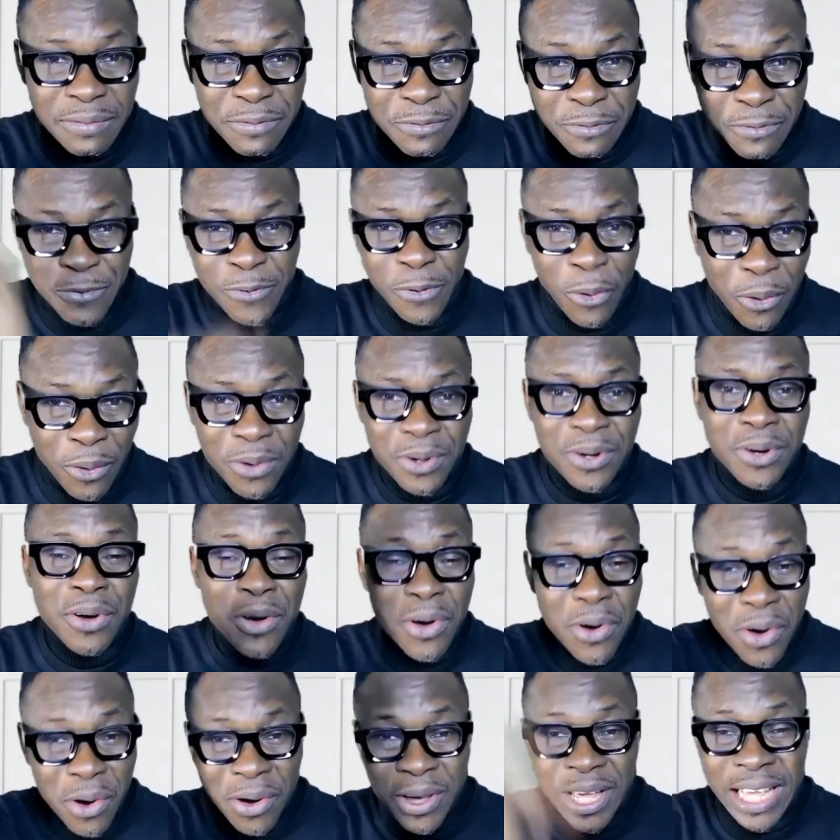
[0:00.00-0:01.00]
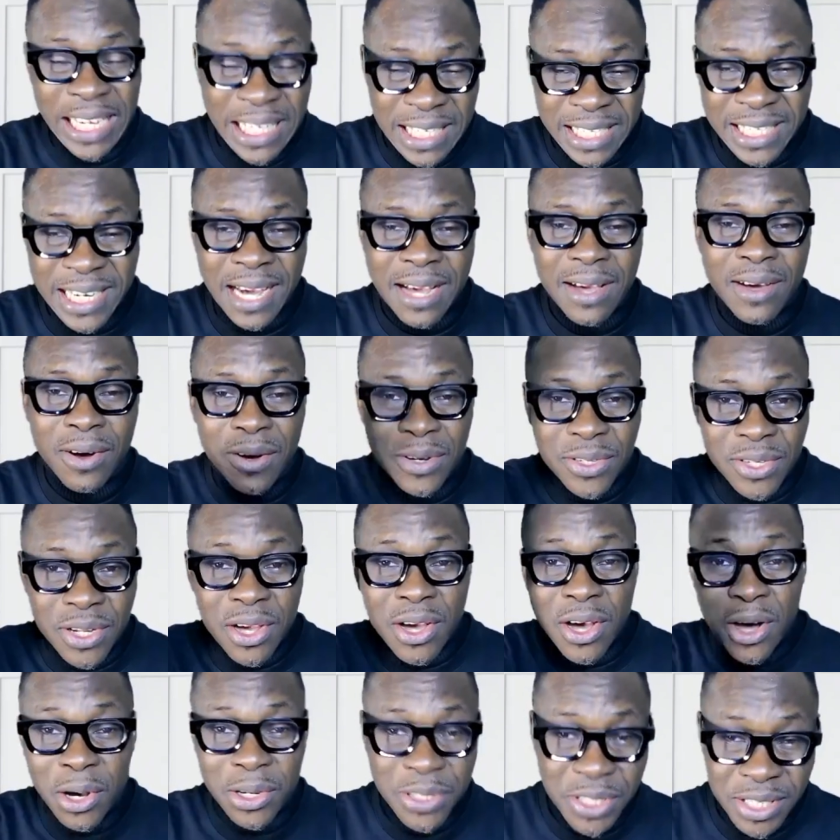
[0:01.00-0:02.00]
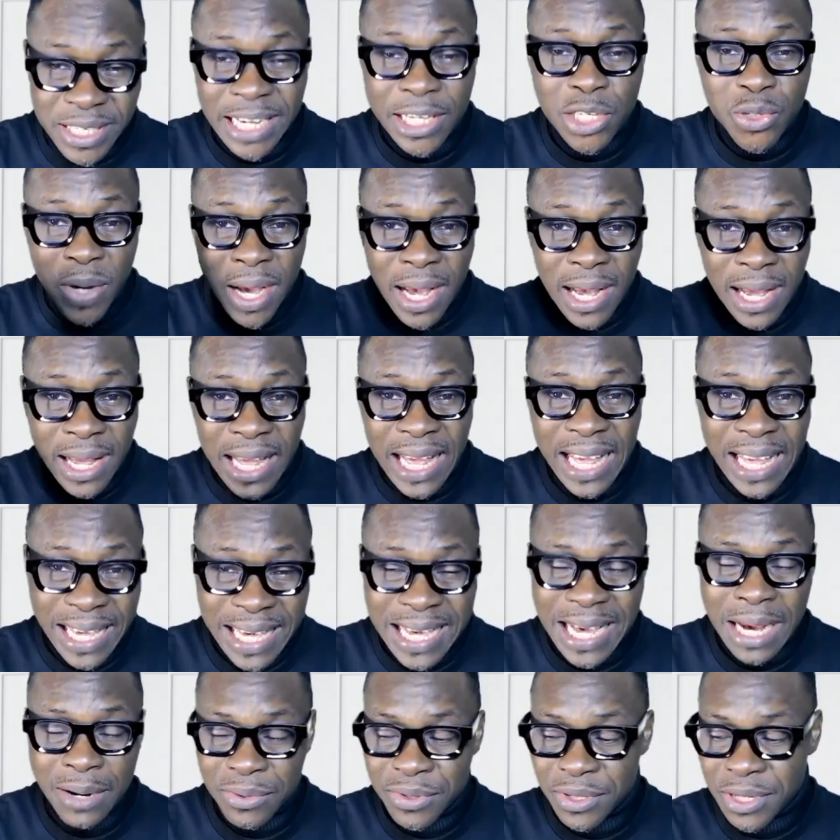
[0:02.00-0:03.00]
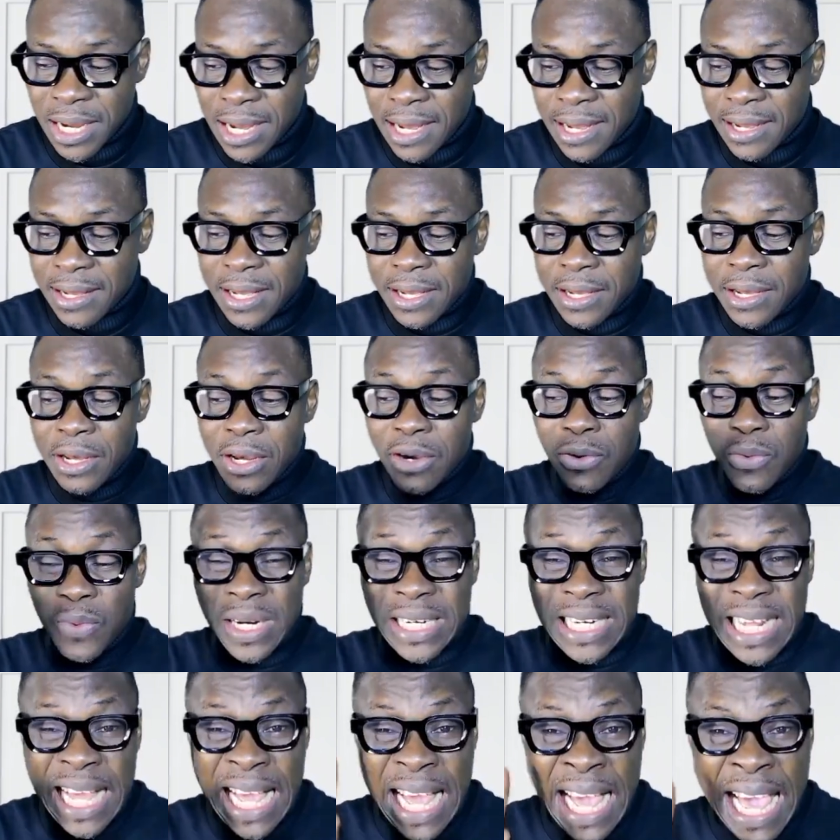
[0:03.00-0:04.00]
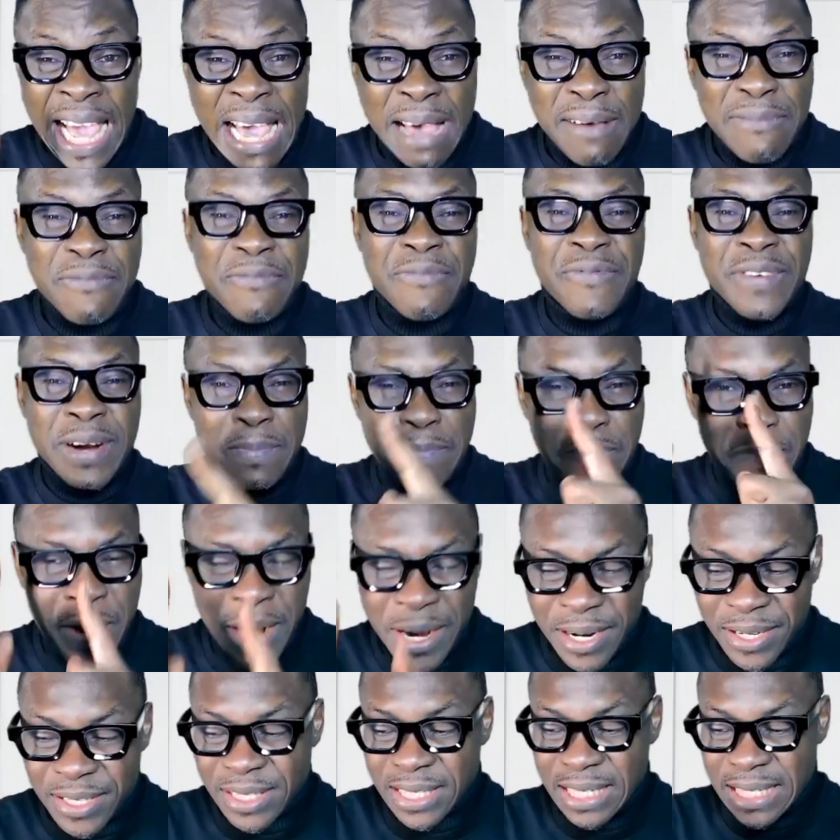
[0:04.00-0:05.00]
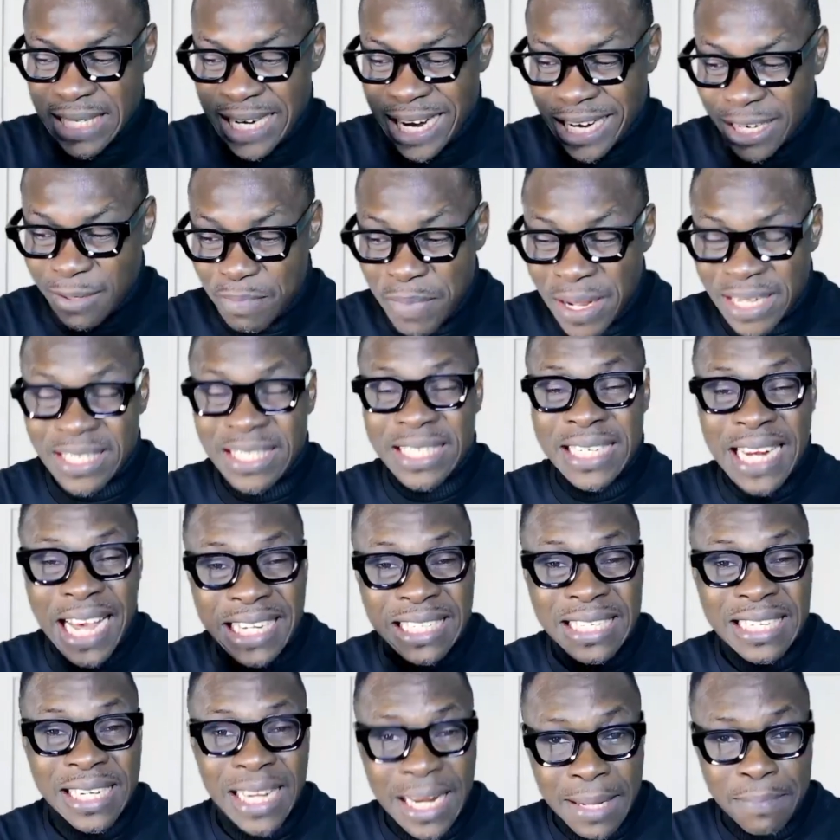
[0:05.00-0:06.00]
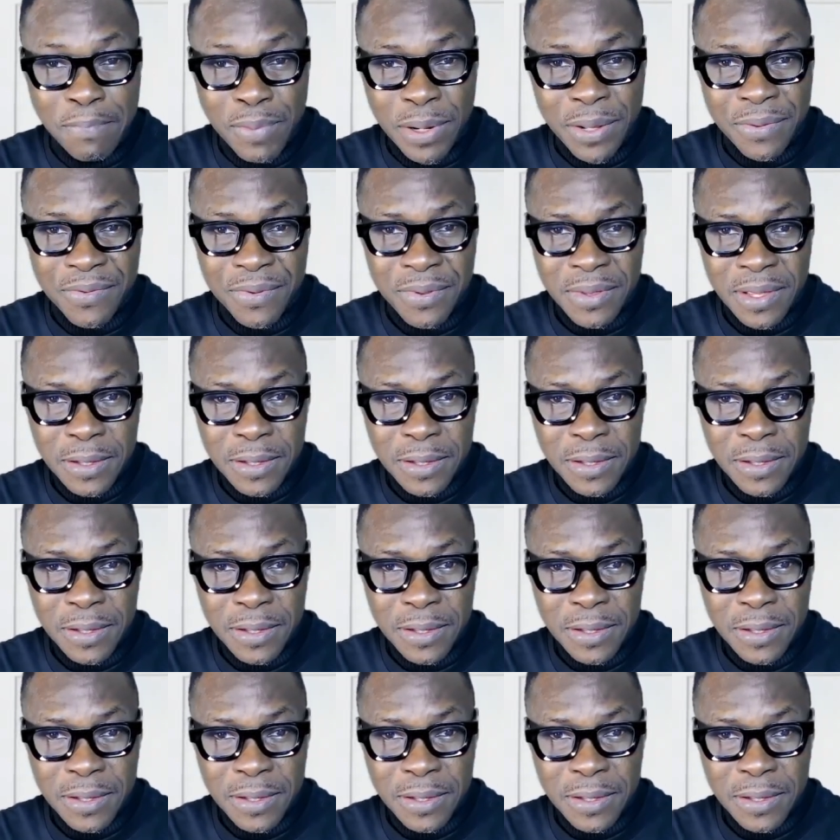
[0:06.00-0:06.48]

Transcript: fun or intercourse or sexual encounter with every person that person has slept with.